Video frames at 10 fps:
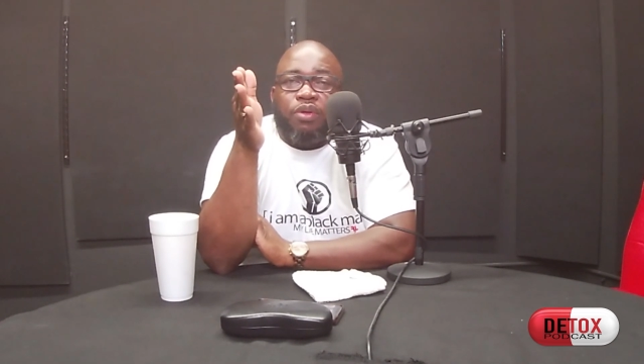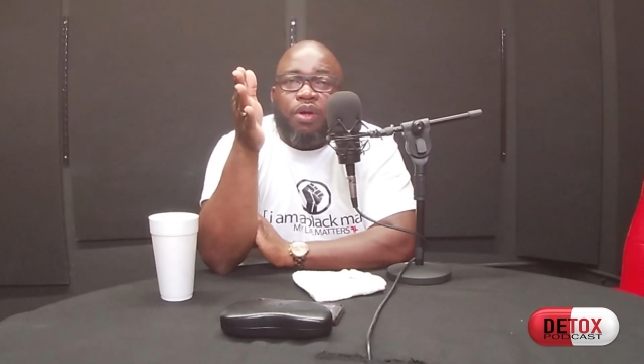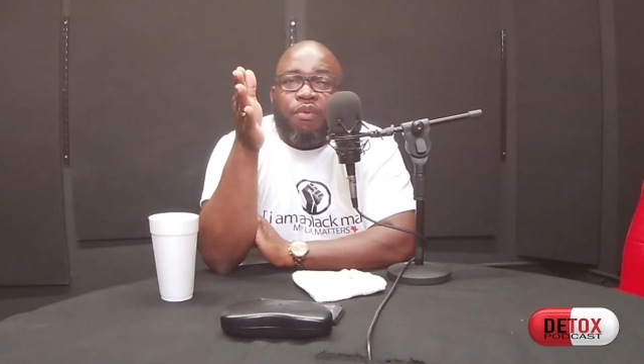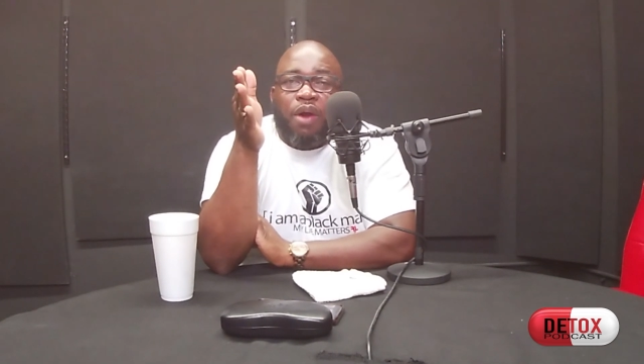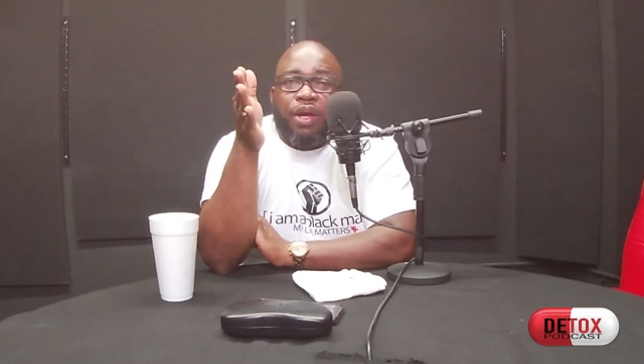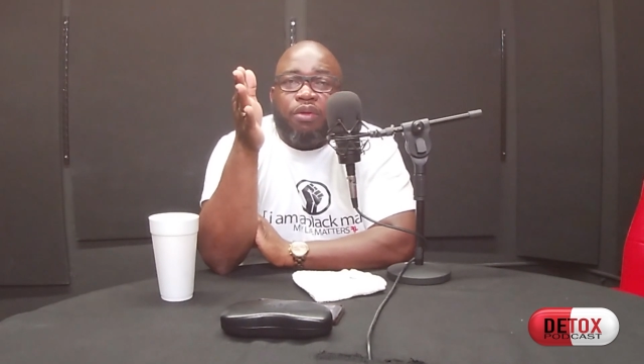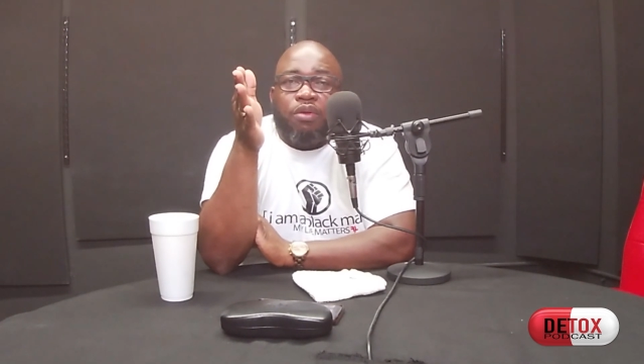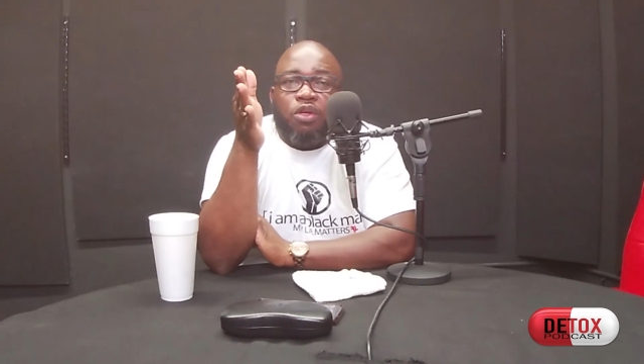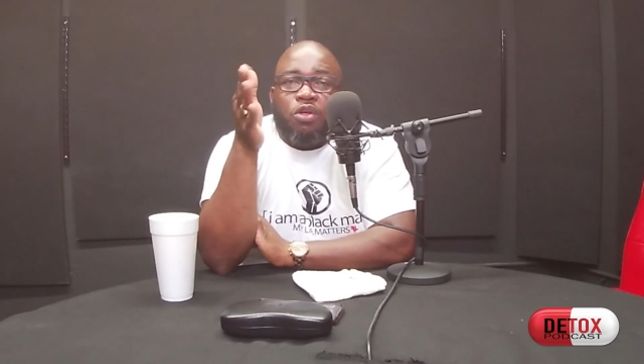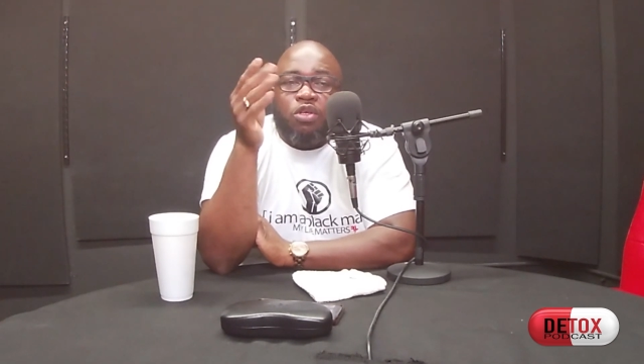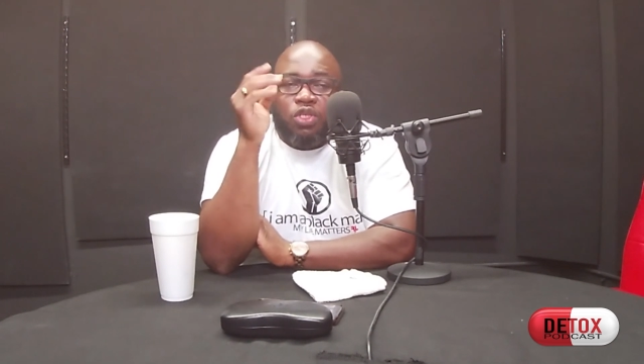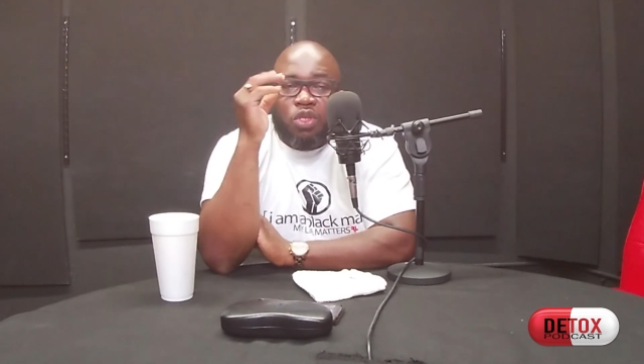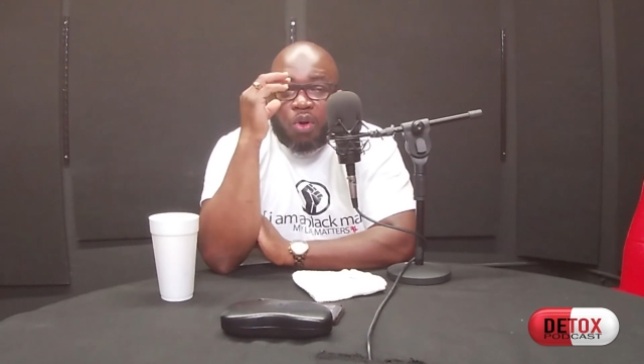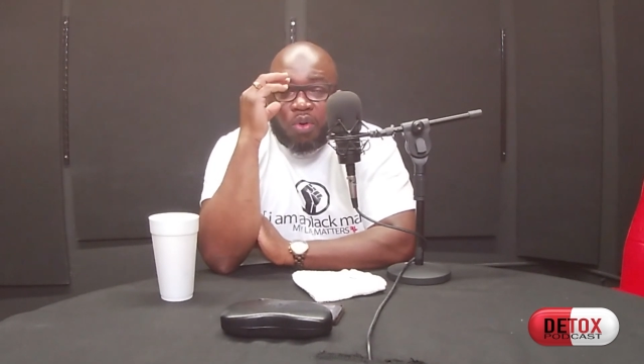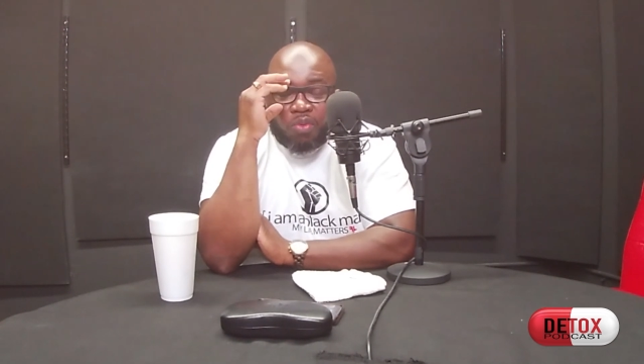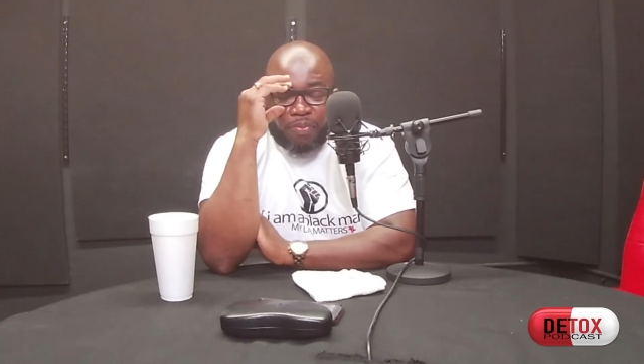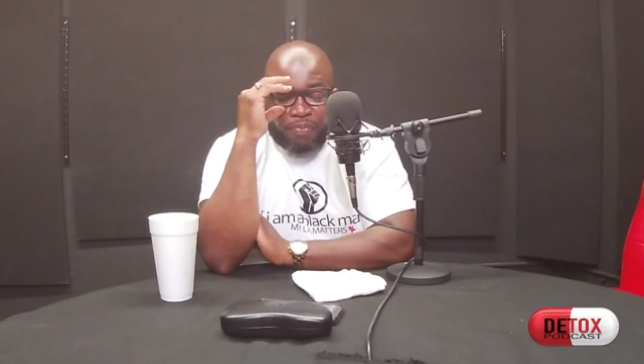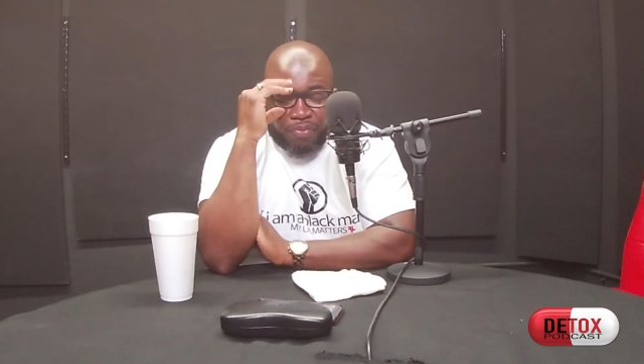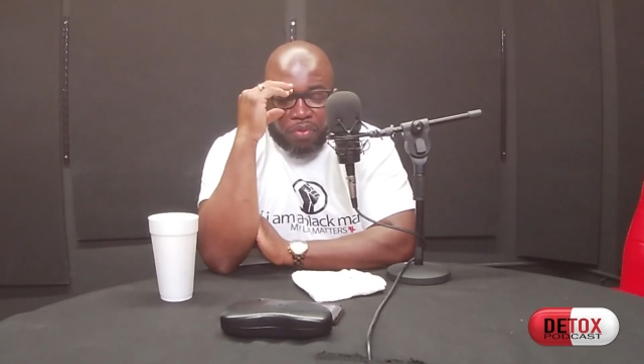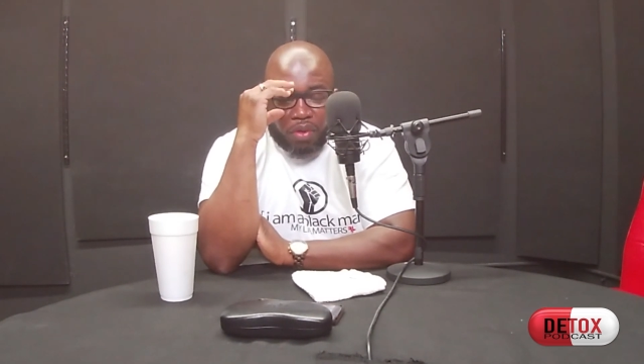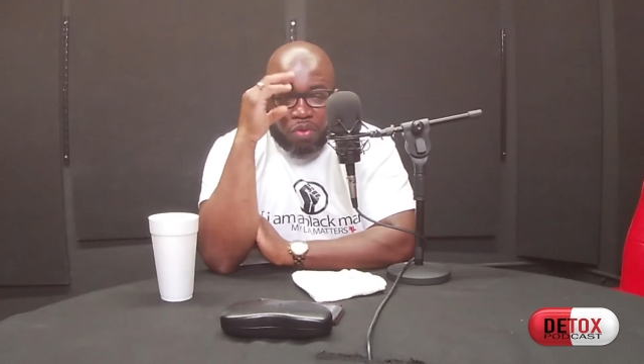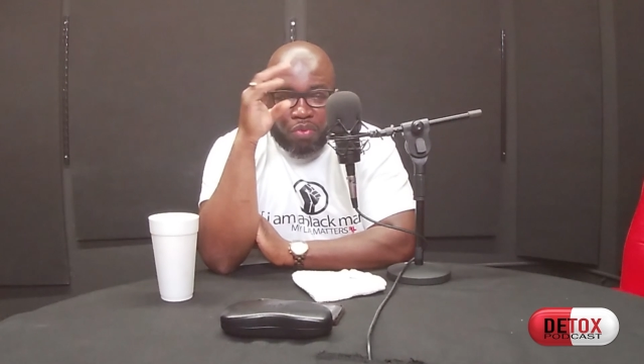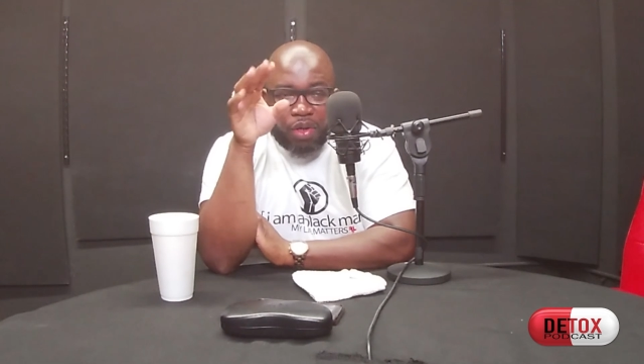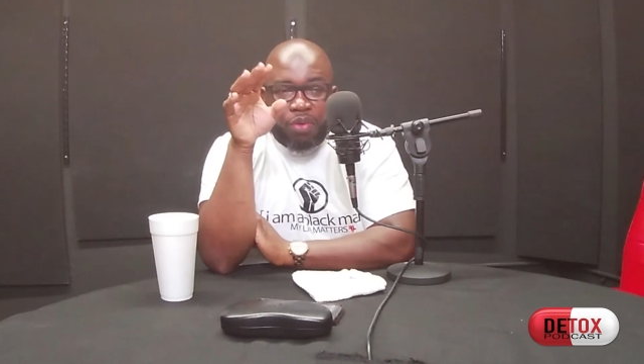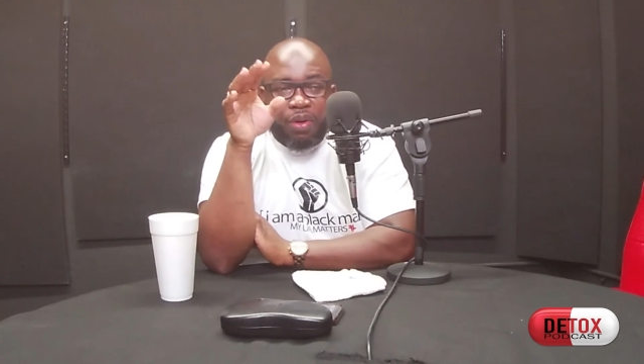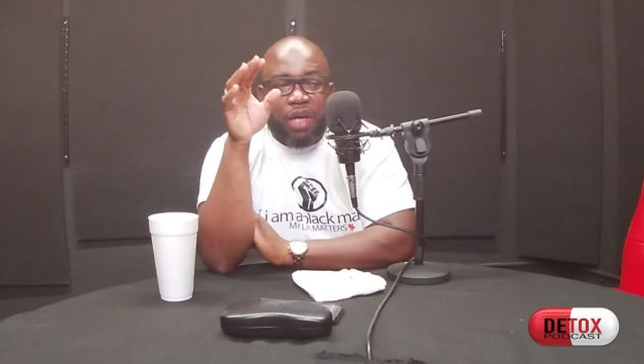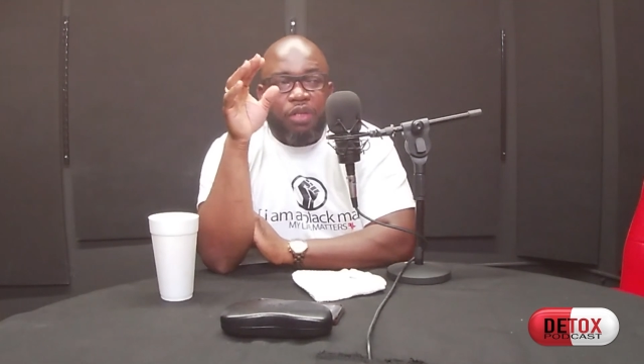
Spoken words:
All right, so real quick,